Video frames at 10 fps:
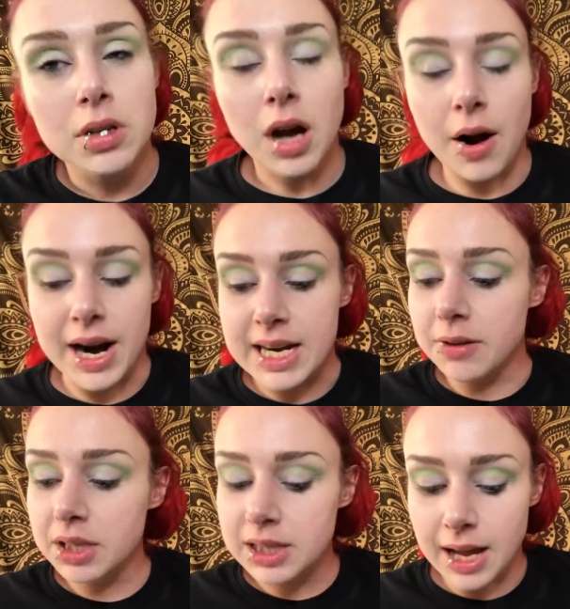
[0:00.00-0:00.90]
All right,
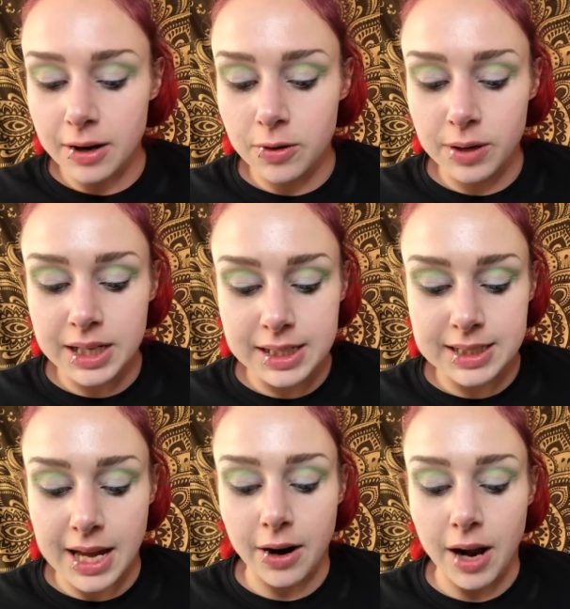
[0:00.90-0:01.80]
now that that green is
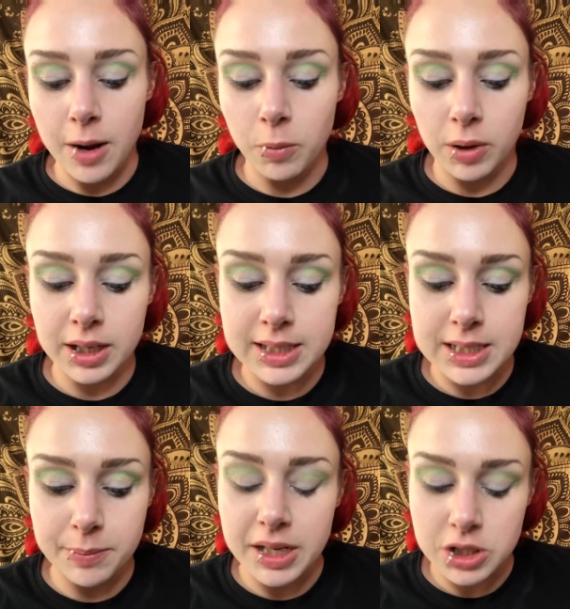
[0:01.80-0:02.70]
there, I want to
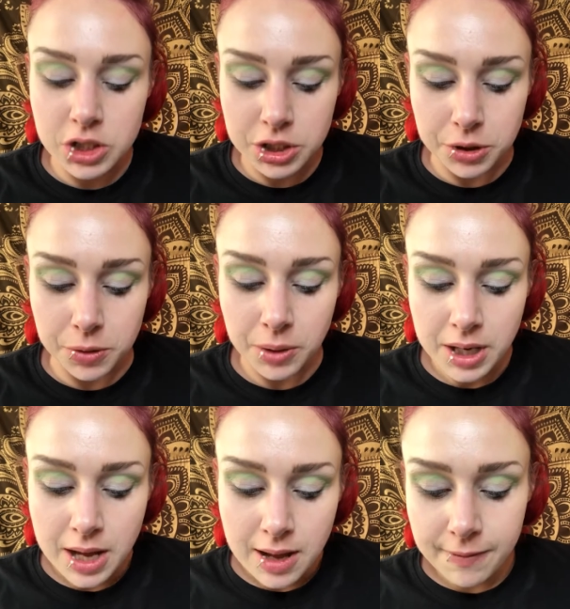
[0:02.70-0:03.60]
dip into
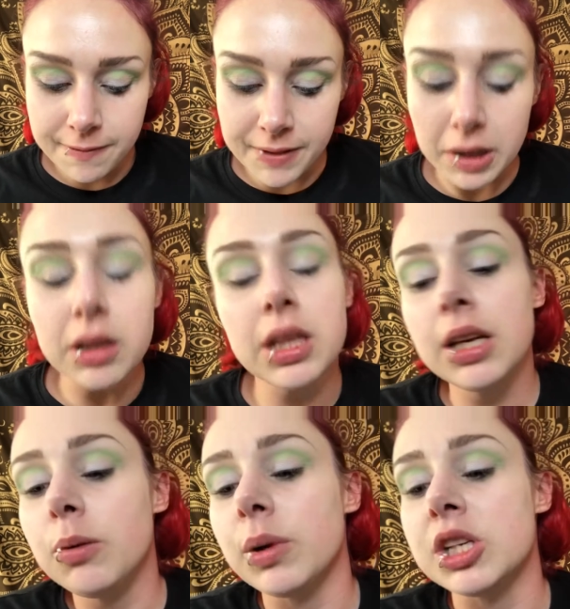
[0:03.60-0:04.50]

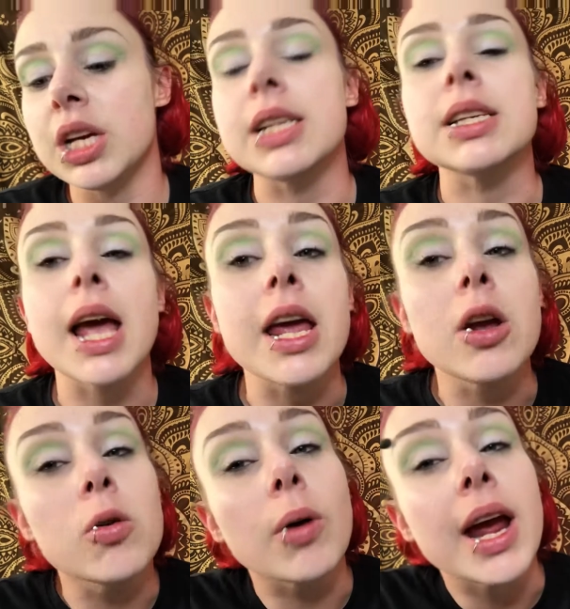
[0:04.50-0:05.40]
Filthy, which is a
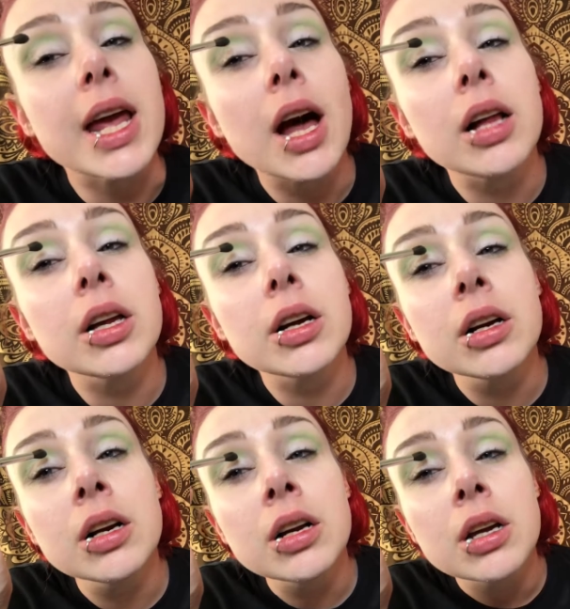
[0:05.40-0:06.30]
gray color,
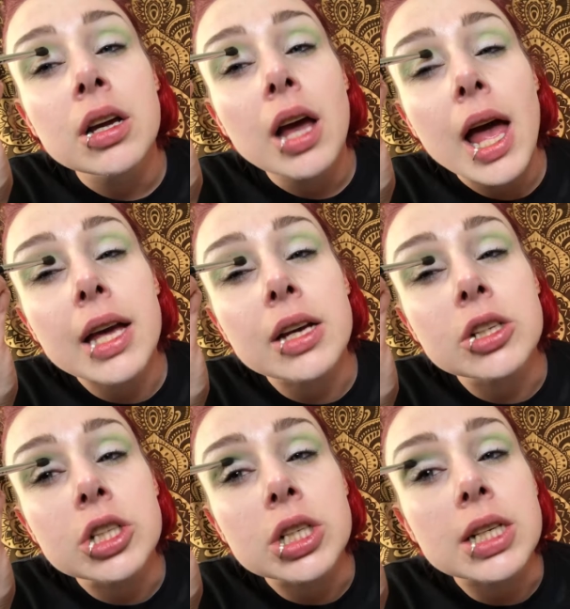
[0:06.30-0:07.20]

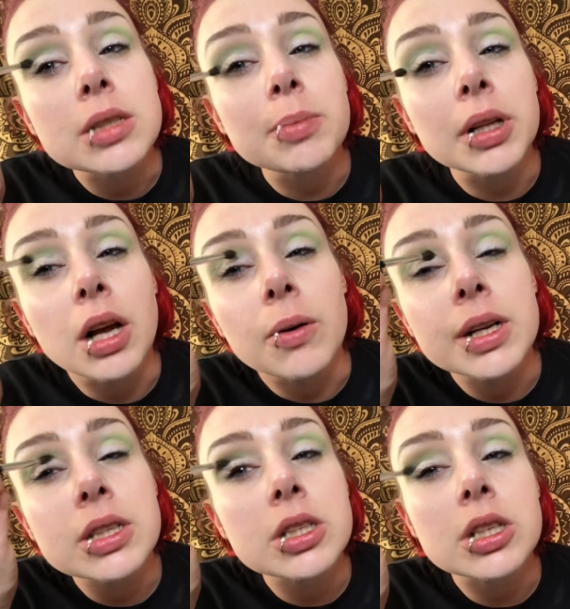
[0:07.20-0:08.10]
and just below
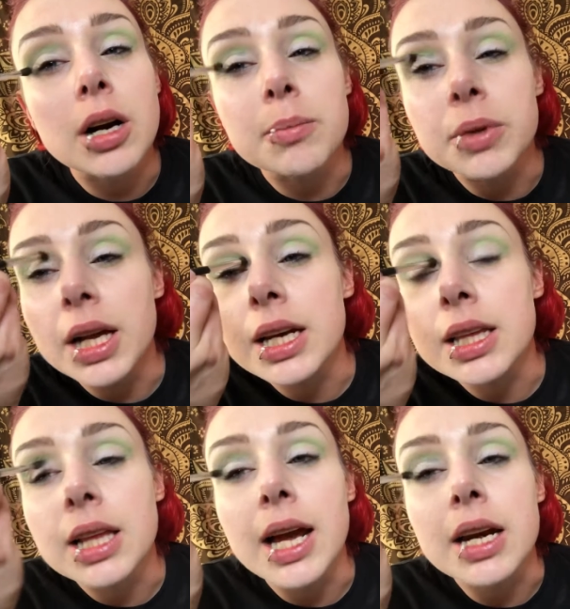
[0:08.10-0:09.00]
it, start
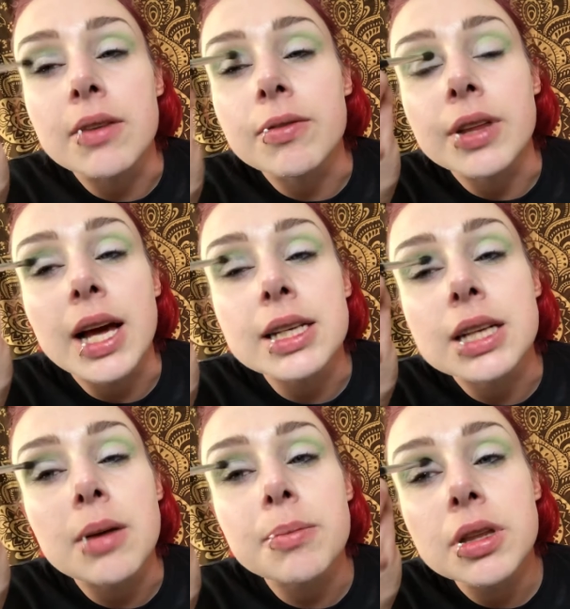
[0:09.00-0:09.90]
blending that in for that
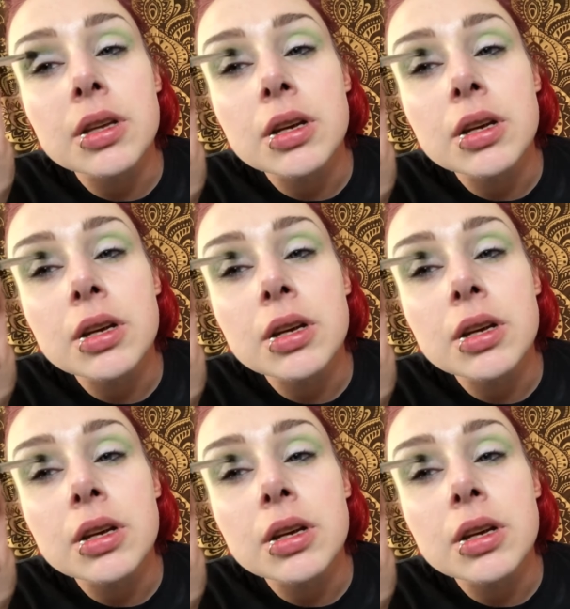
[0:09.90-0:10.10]
depth.